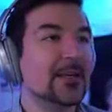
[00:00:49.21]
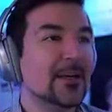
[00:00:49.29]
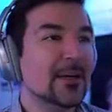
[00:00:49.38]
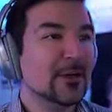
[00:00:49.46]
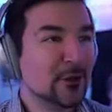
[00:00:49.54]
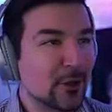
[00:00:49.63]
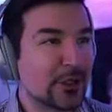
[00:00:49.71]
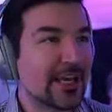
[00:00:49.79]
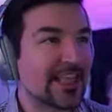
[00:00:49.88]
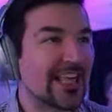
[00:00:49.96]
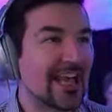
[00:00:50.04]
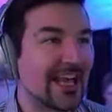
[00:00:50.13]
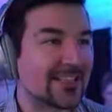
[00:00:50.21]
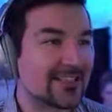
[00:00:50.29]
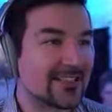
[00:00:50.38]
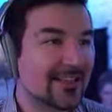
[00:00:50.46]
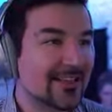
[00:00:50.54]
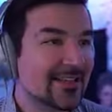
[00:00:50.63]
Look at
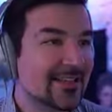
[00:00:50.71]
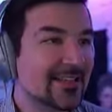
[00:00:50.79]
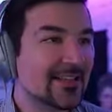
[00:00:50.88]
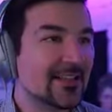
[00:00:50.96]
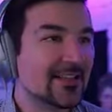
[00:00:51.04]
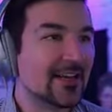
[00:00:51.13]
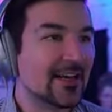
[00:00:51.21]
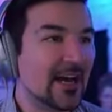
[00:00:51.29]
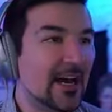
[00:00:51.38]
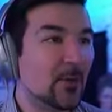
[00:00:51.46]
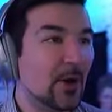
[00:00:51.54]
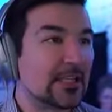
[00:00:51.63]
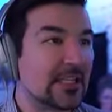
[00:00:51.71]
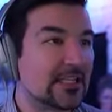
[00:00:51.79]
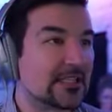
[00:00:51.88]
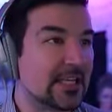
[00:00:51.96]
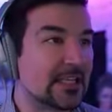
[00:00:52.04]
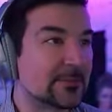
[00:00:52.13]
that! I, ah, what was that? The
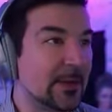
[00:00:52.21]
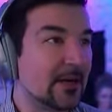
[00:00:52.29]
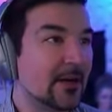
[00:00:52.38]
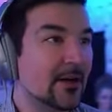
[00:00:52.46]
second spear?